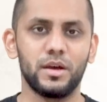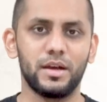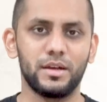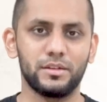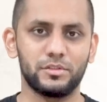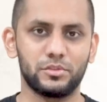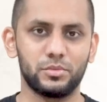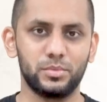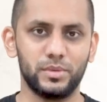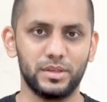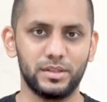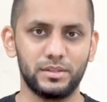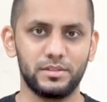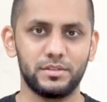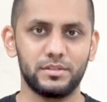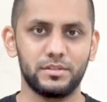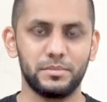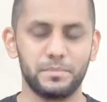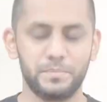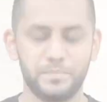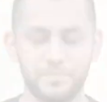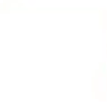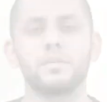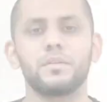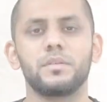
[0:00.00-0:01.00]
Aswat.
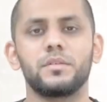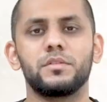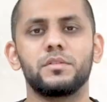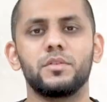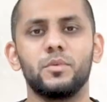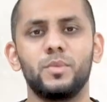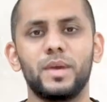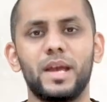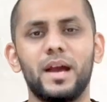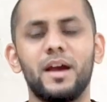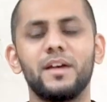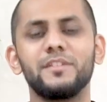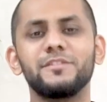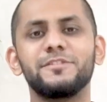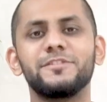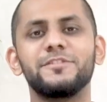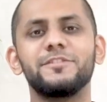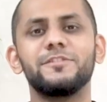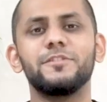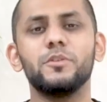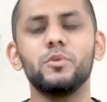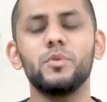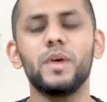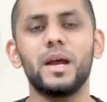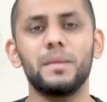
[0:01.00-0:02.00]
So we have
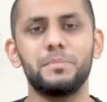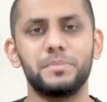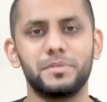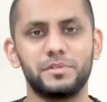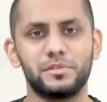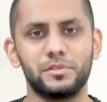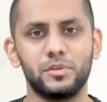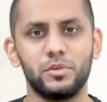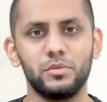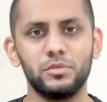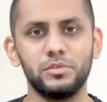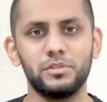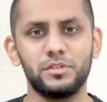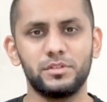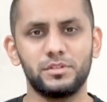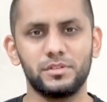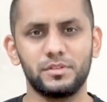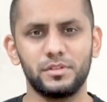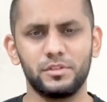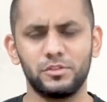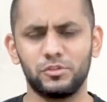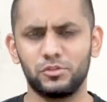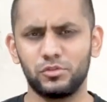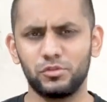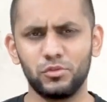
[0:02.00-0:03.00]
4
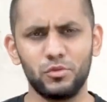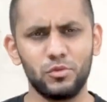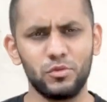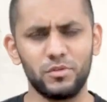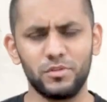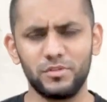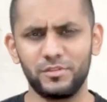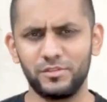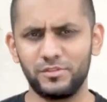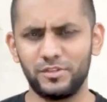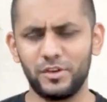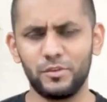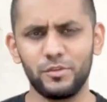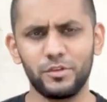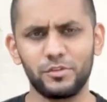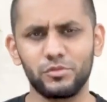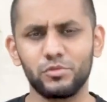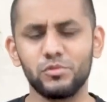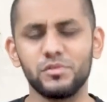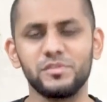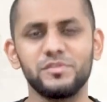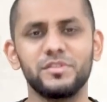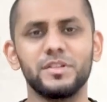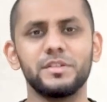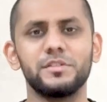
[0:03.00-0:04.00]
episodes, very
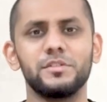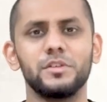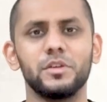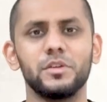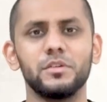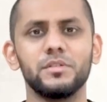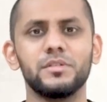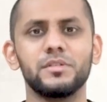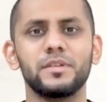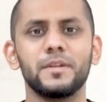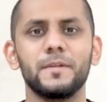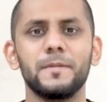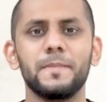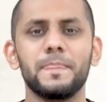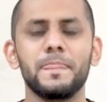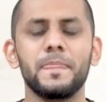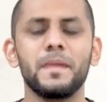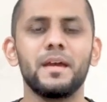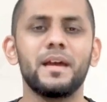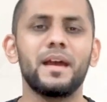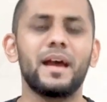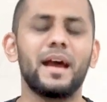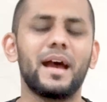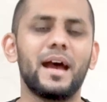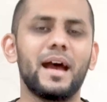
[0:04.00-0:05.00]
short videos.
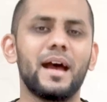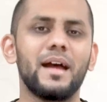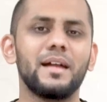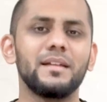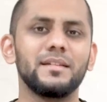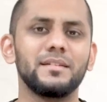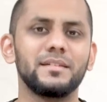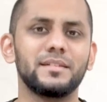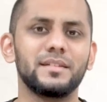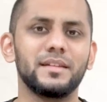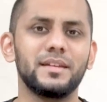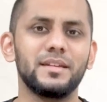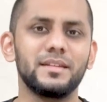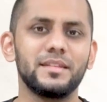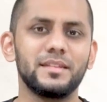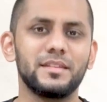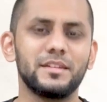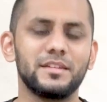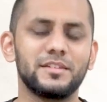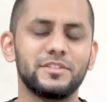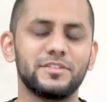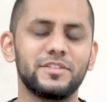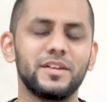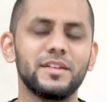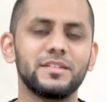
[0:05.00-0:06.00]
And in
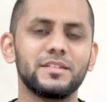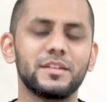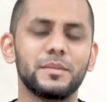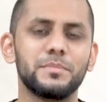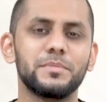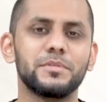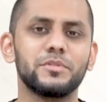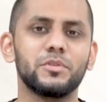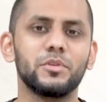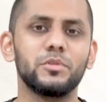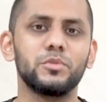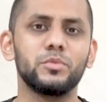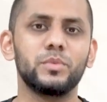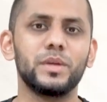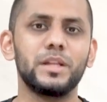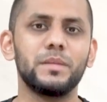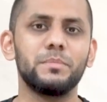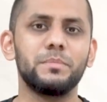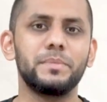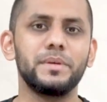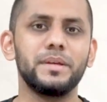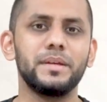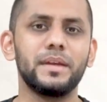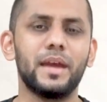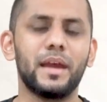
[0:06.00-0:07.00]
this first episode, we'll
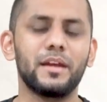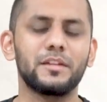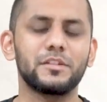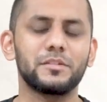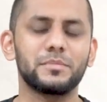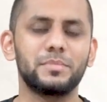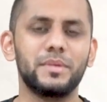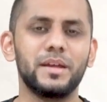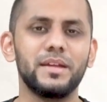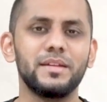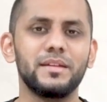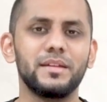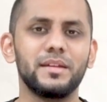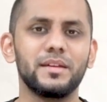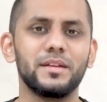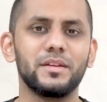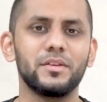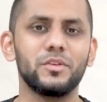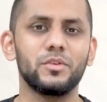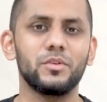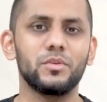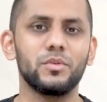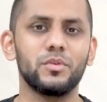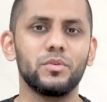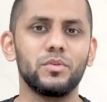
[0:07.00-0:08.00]
be
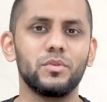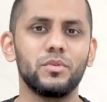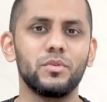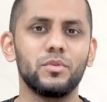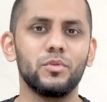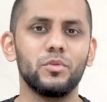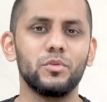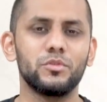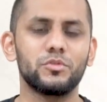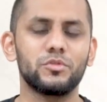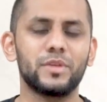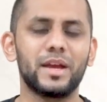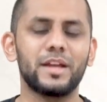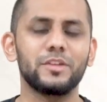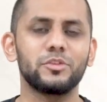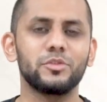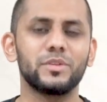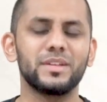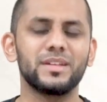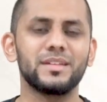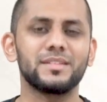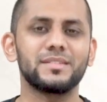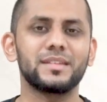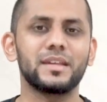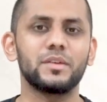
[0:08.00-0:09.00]
explaining or trying to
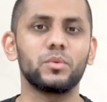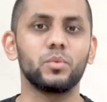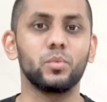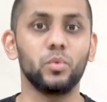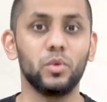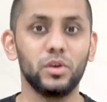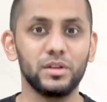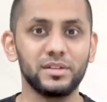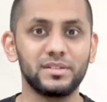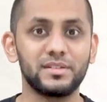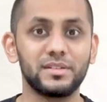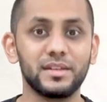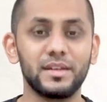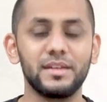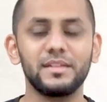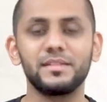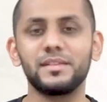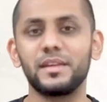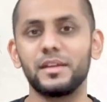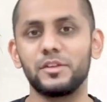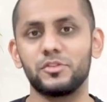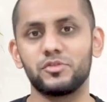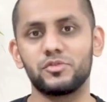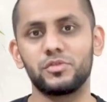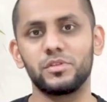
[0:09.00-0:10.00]
understand what is
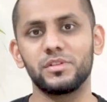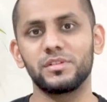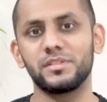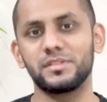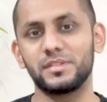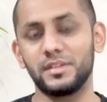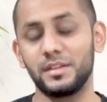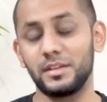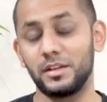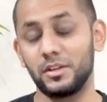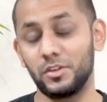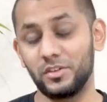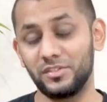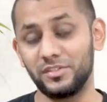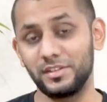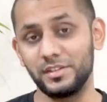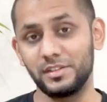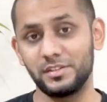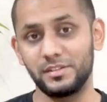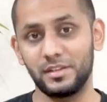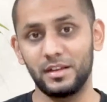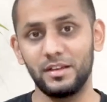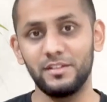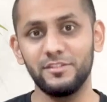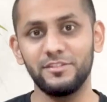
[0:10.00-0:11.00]
a trust in and of
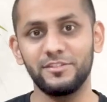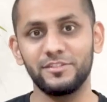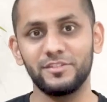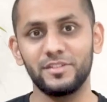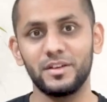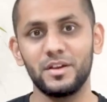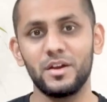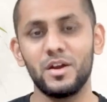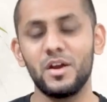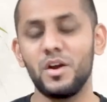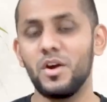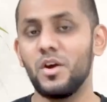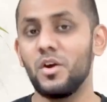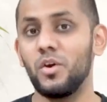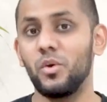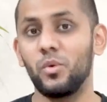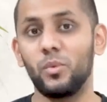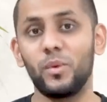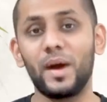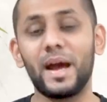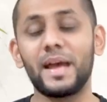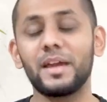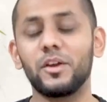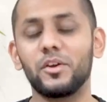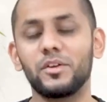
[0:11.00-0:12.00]
itself,
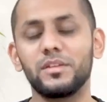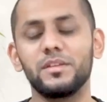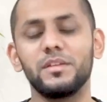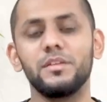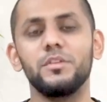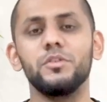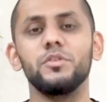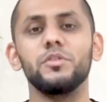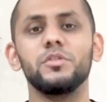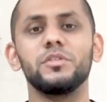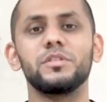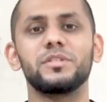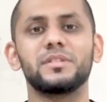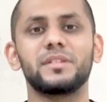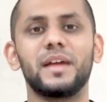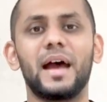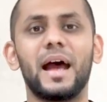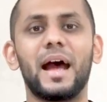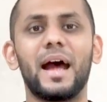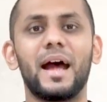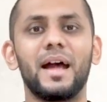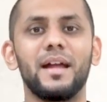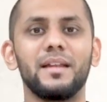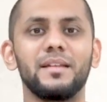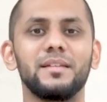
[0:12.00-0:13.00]
why are they used,
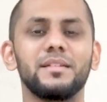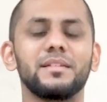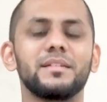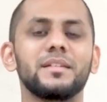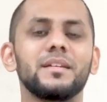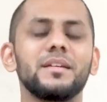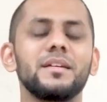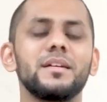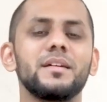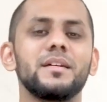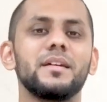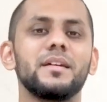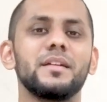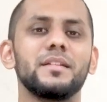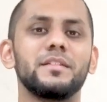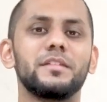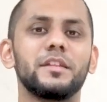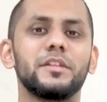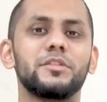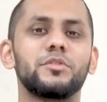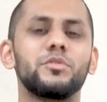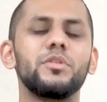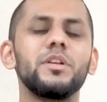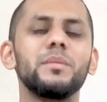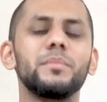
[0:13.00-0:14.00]
and
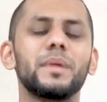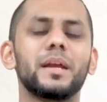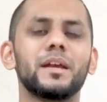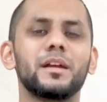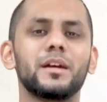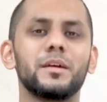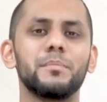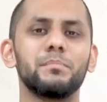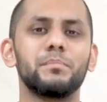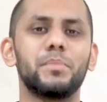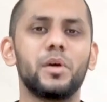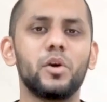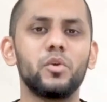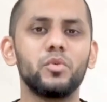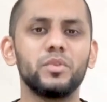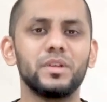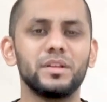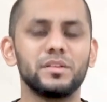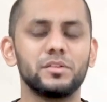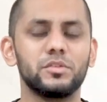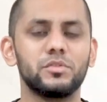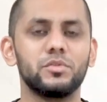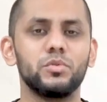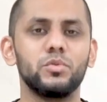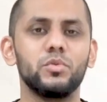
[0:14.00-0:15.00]
the 3 main
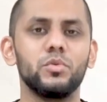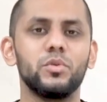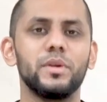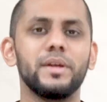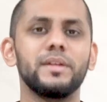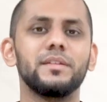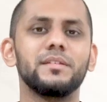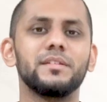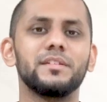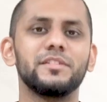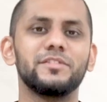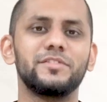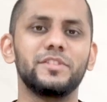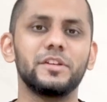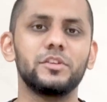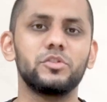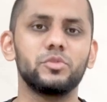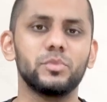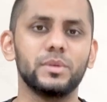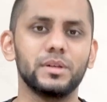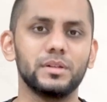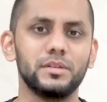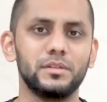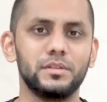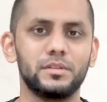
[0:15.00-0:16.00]
components or
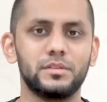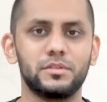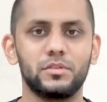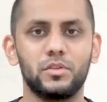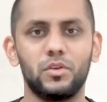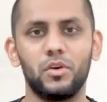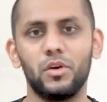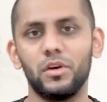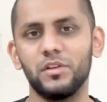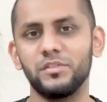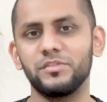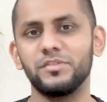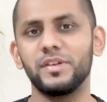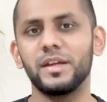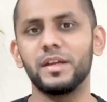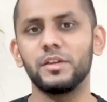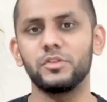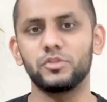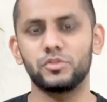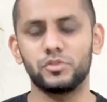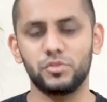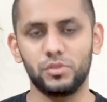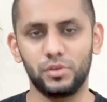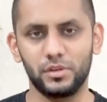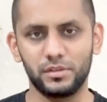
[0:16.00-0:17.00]
individuals of a
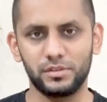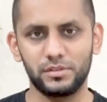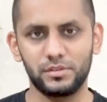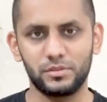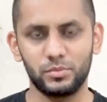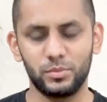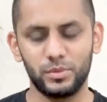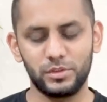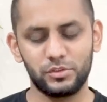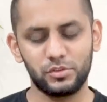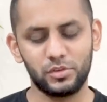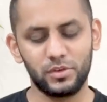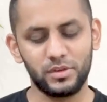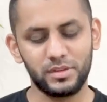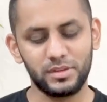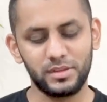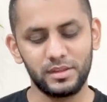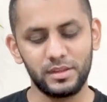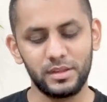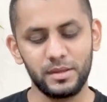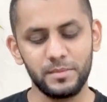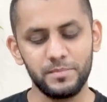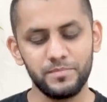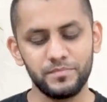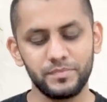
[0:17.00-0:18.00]
trust, which is
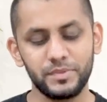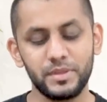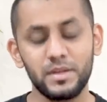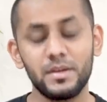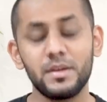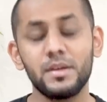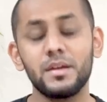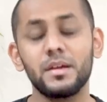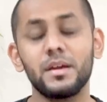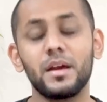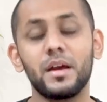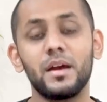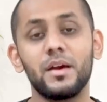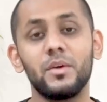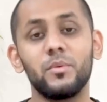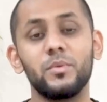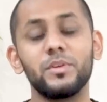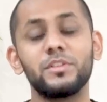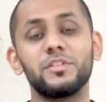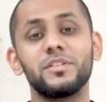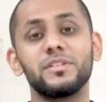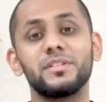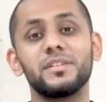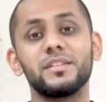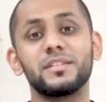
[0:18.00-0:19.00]
the
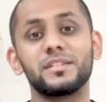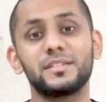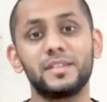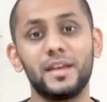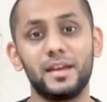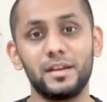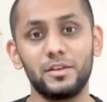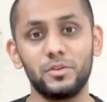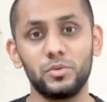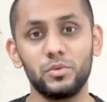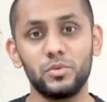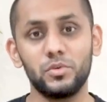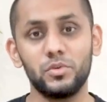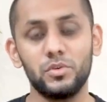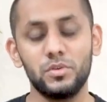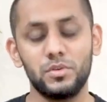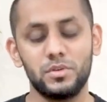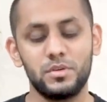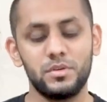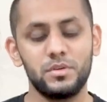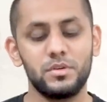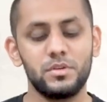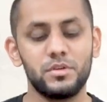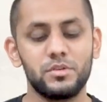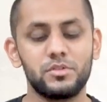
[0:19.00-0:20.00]
settlor,
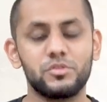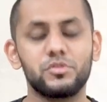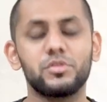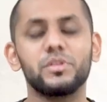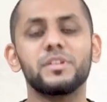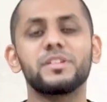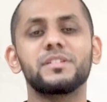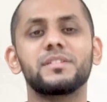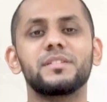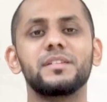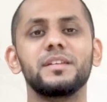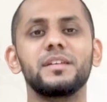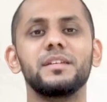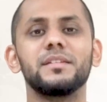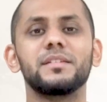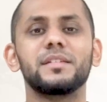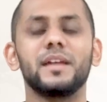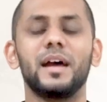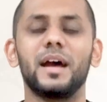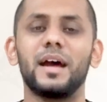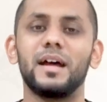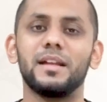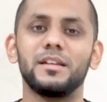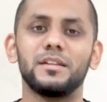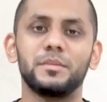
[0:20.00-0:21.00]
trustees
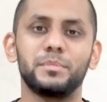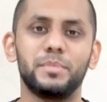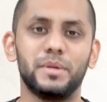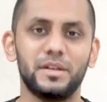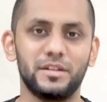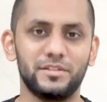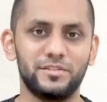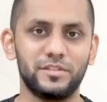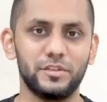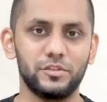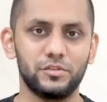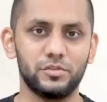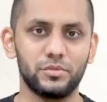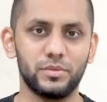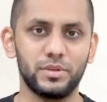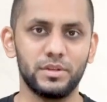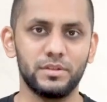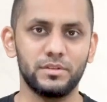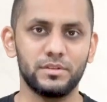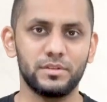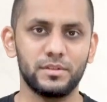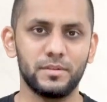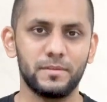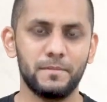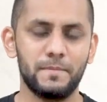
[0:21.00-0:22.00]
and
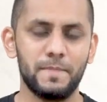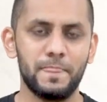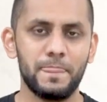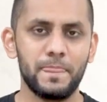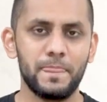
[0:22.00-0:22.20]
beneficiaries.